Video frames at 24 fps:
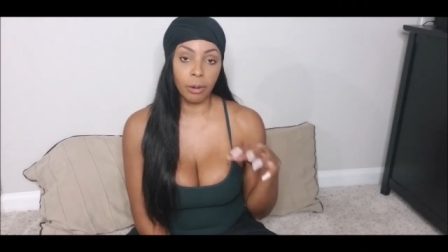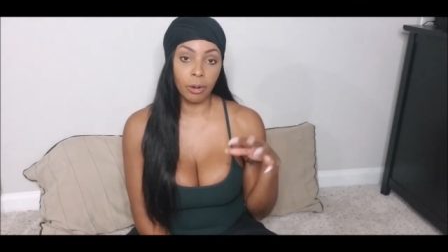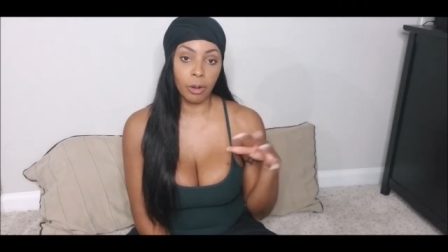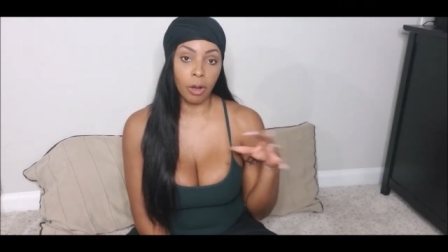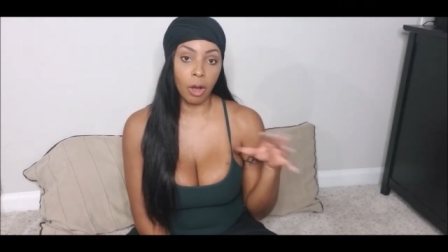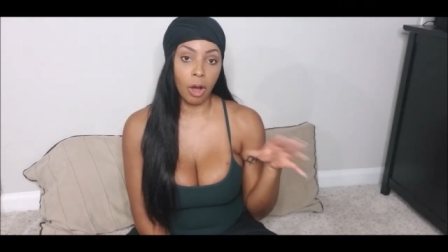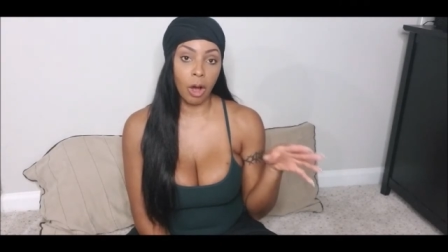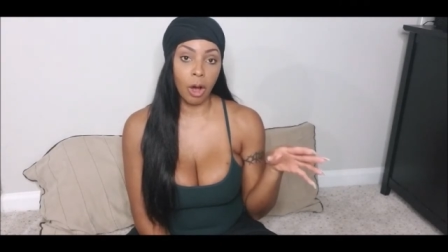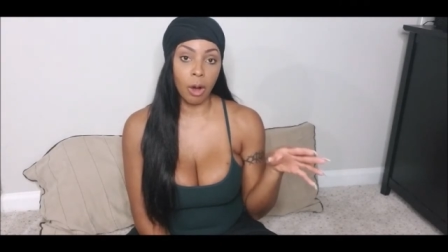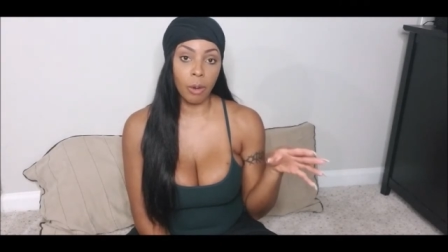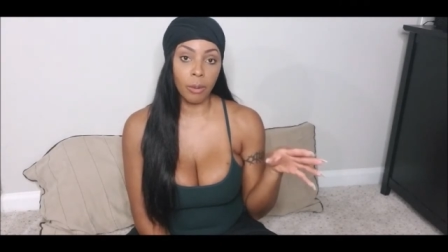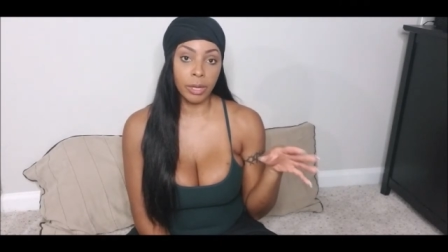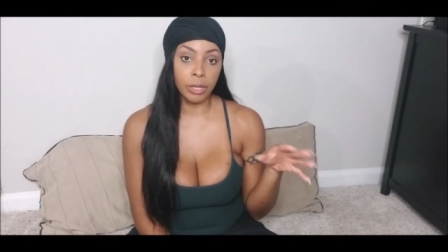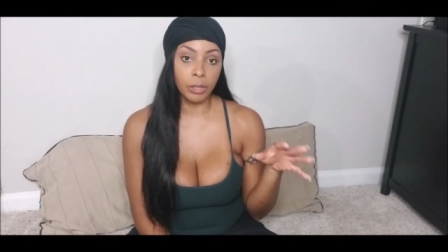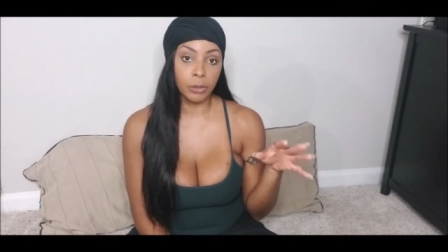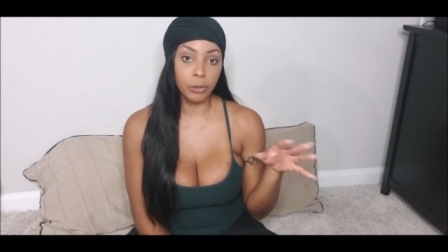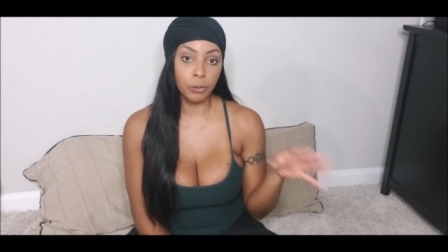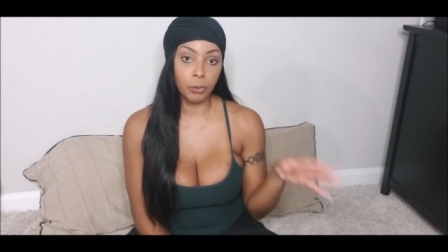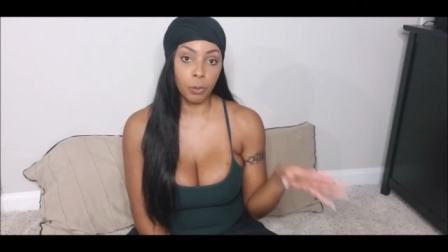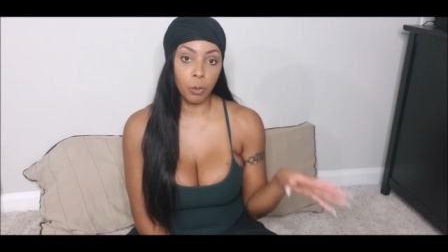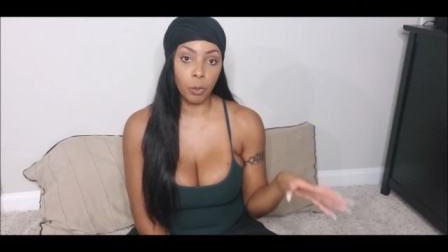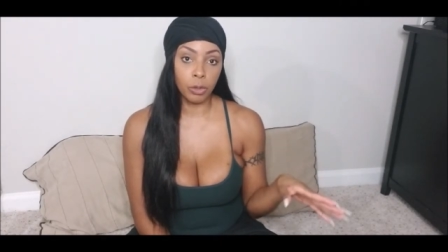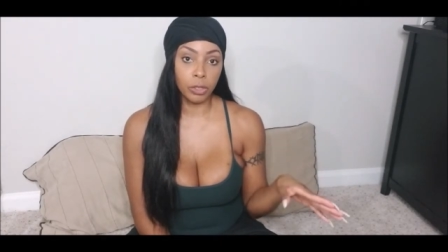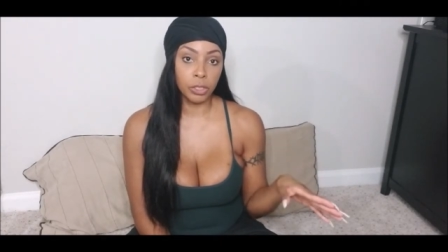were always
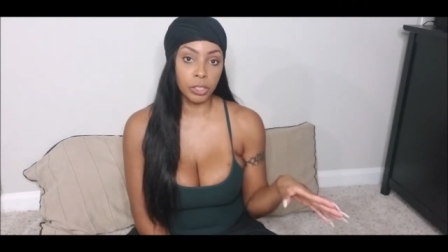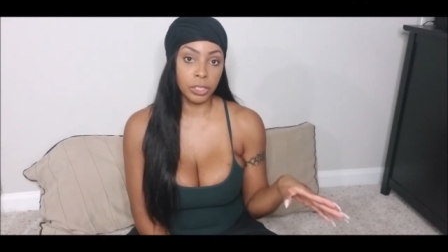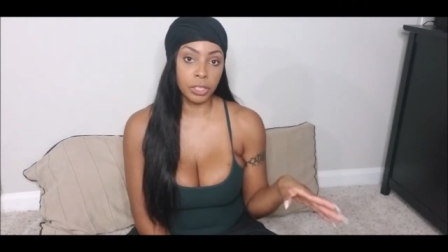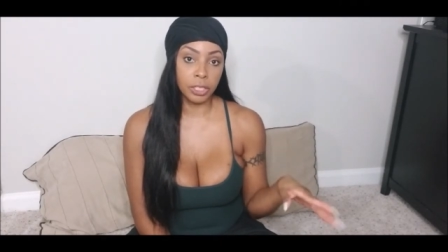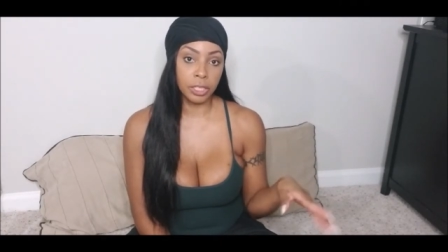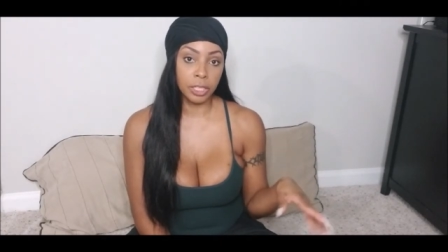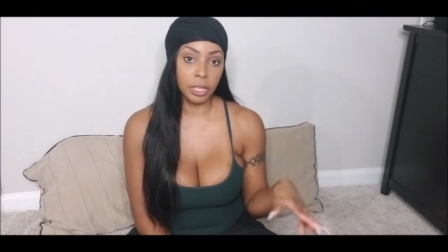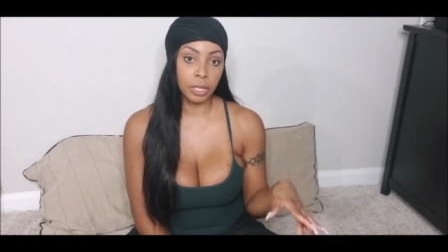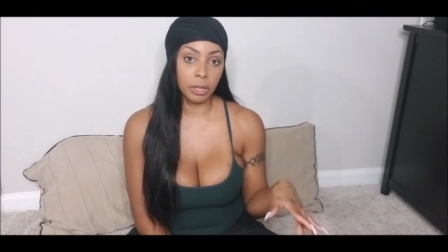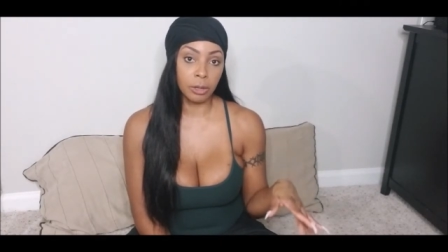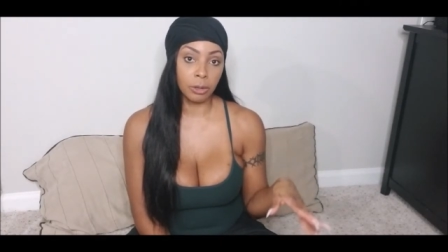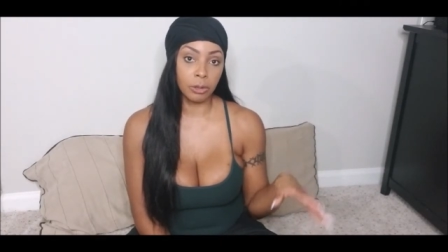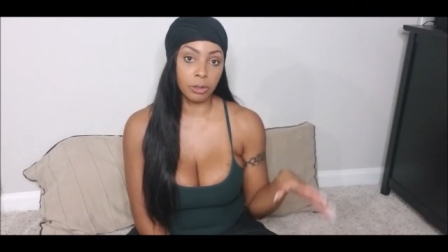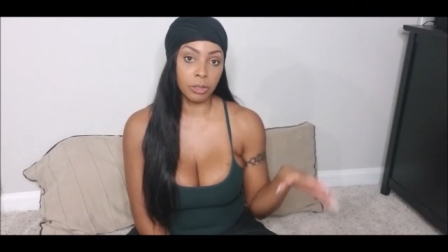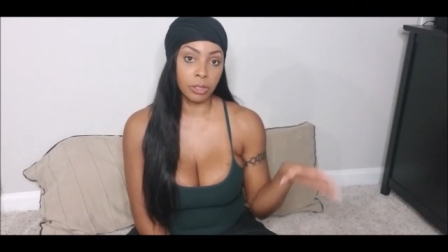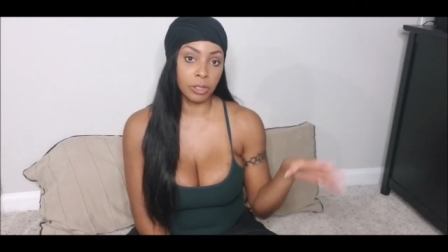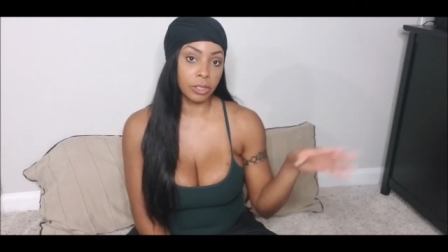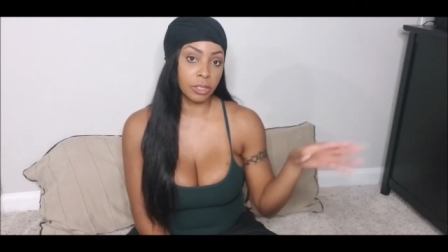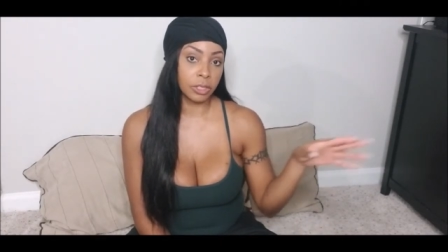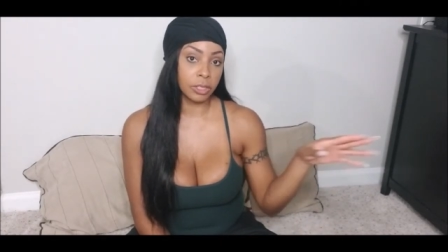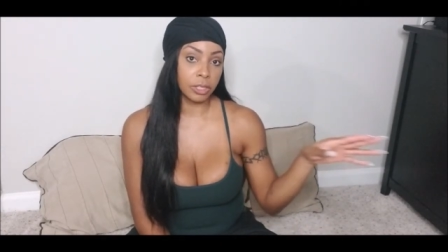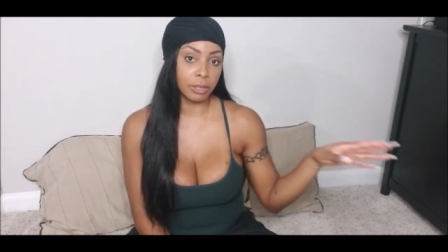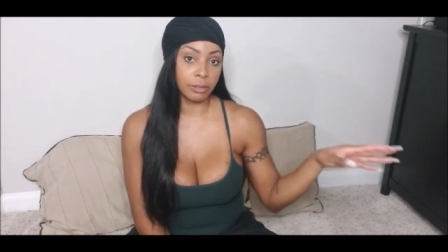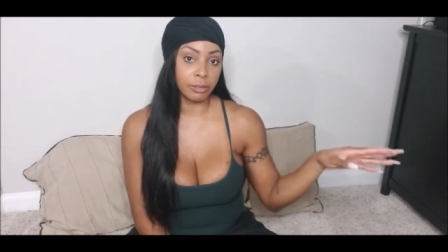fortune tellers
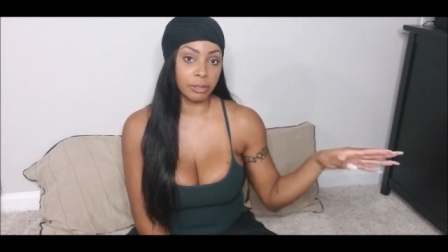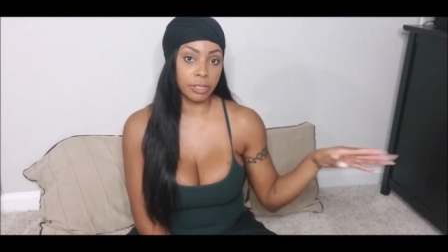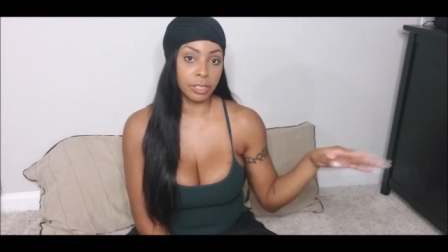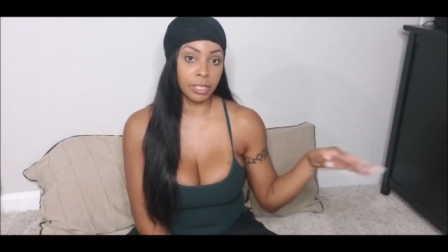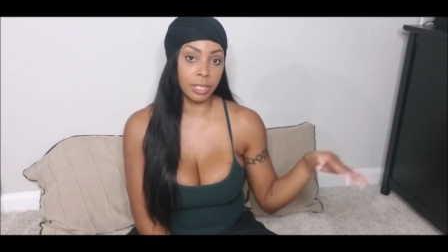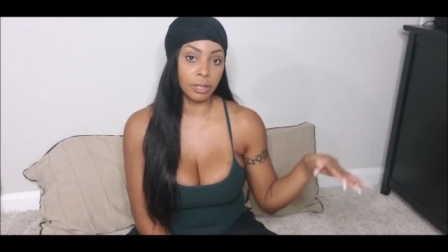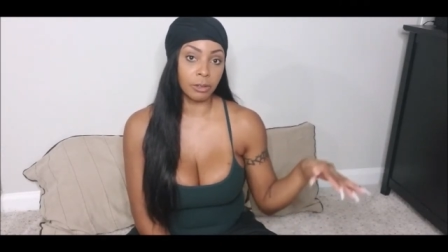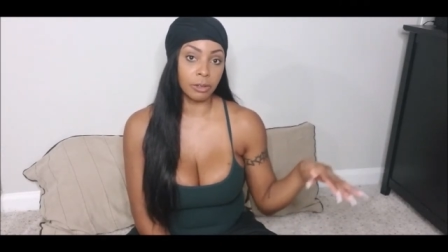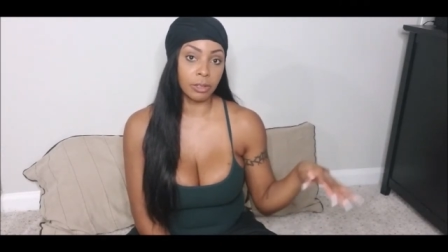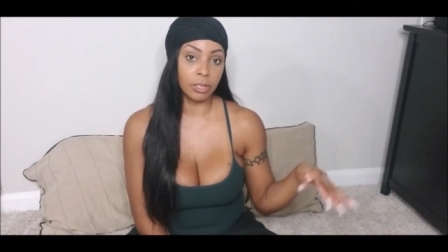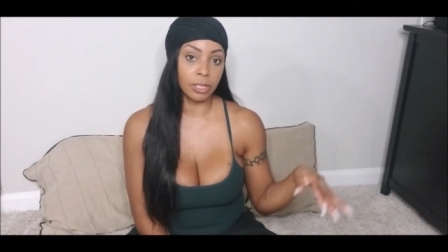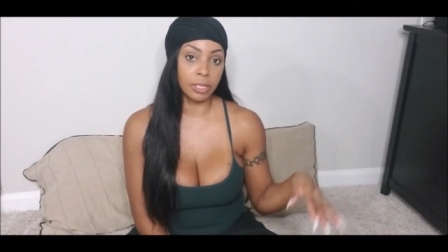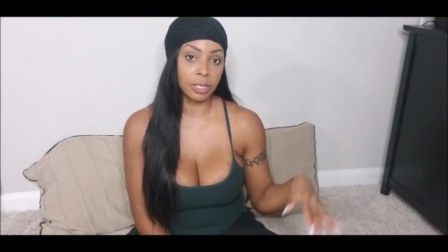and stuff sitting on